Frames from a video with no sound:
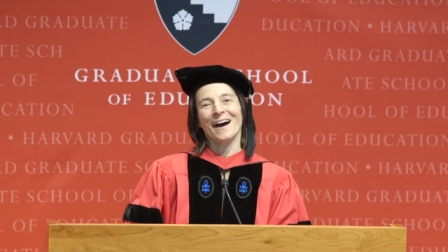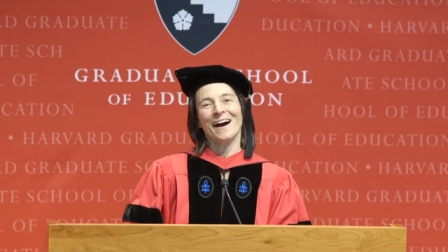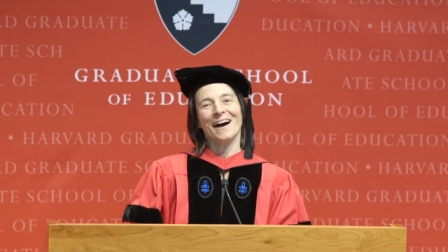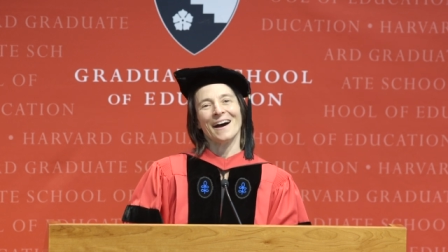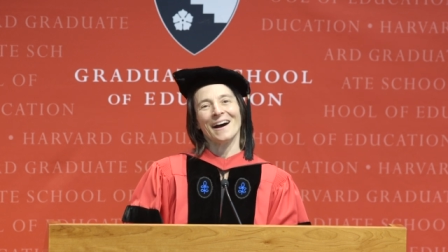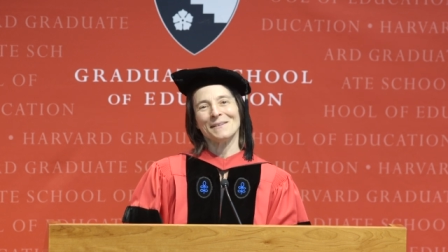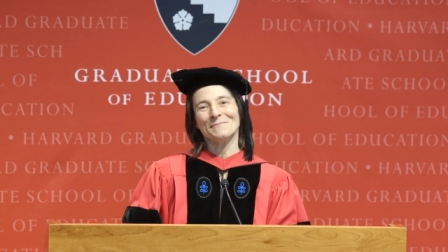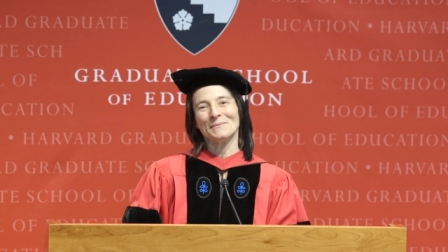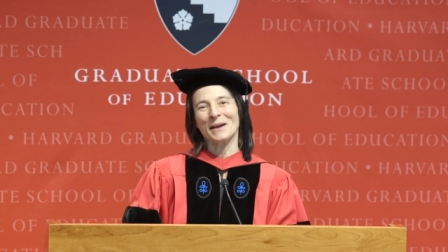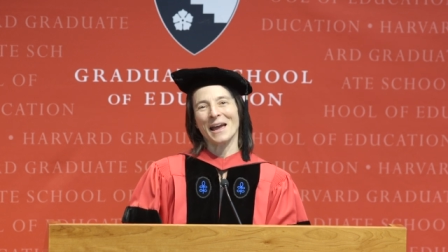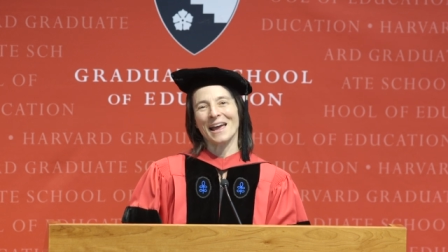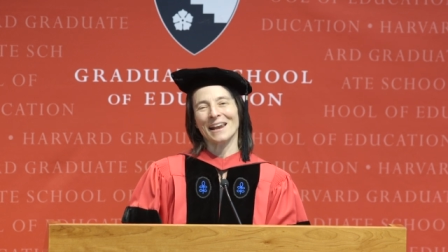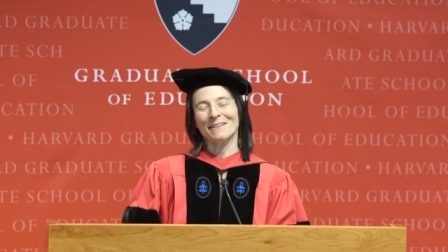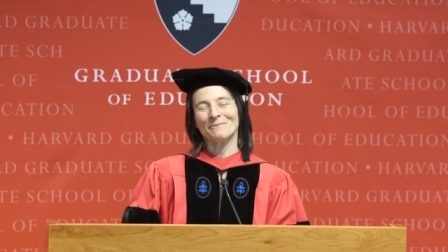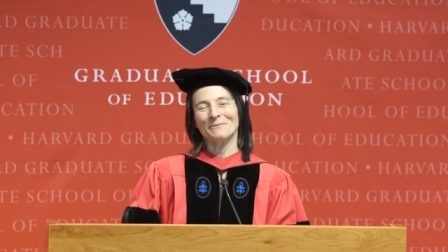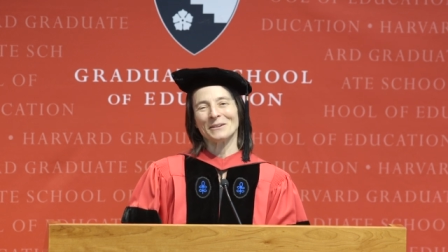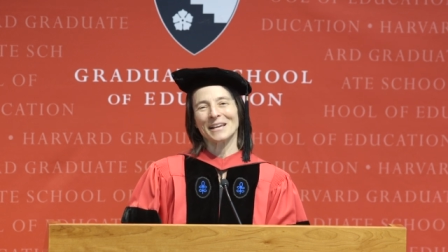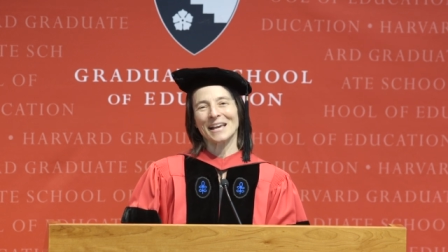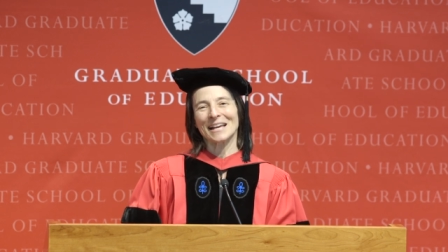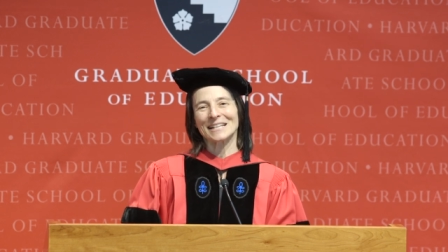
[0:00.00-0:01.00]
and
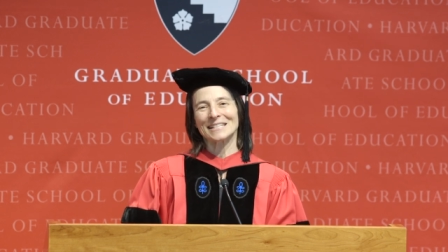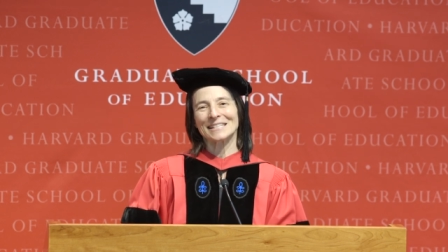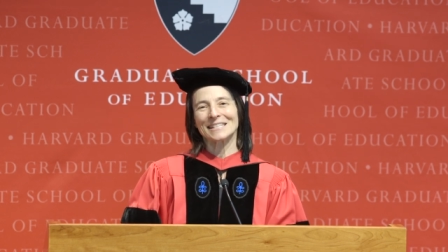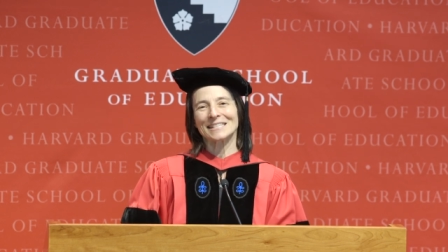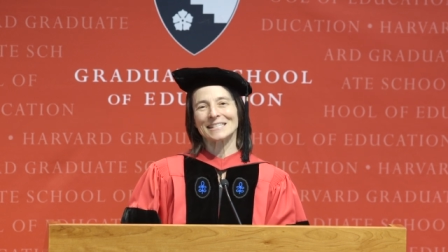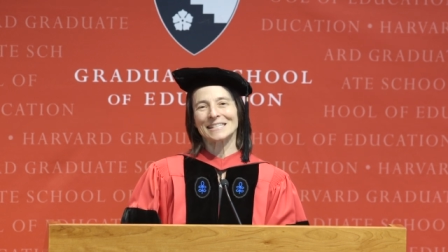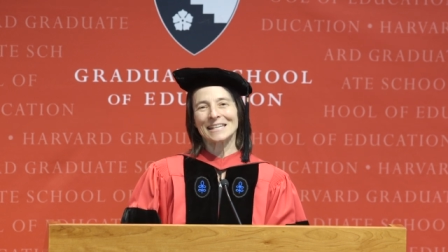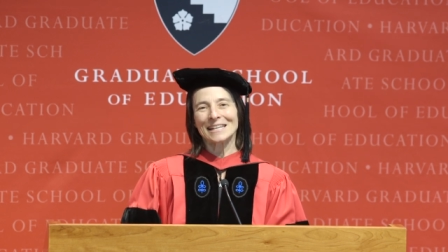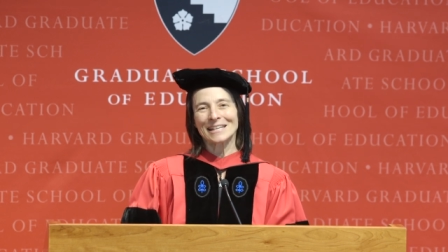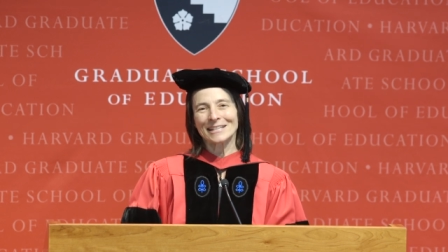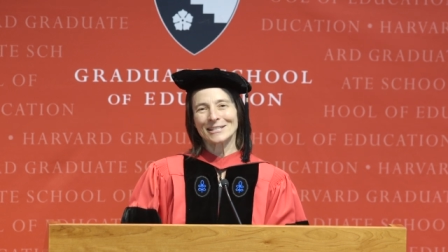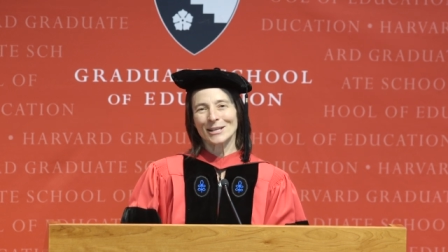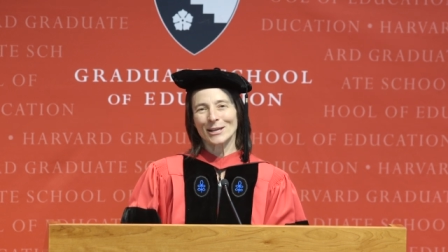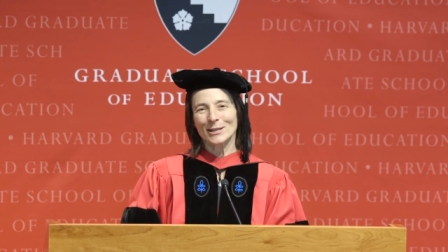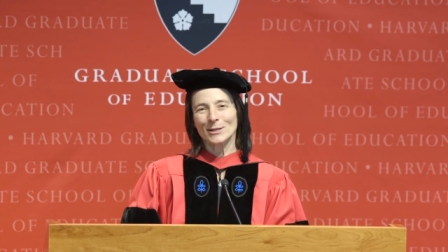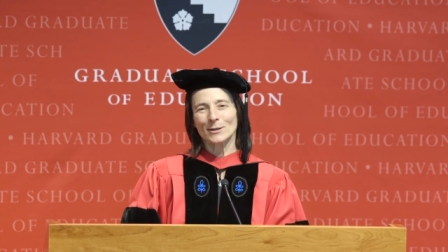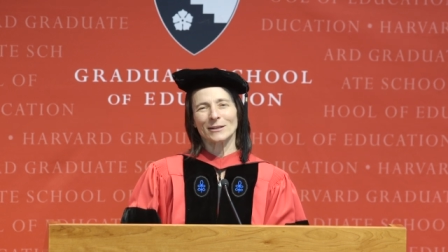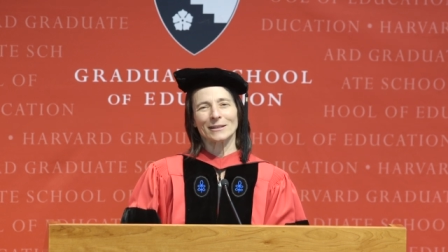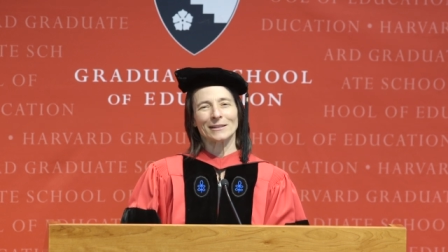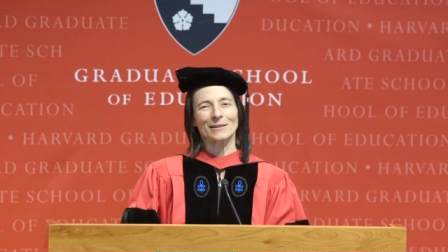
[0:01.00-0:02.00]
we get to see each
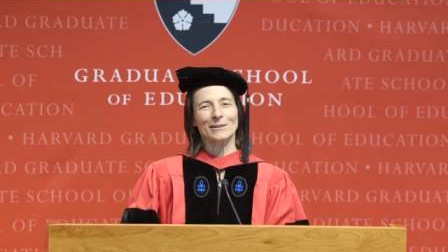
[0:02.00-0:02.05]
other in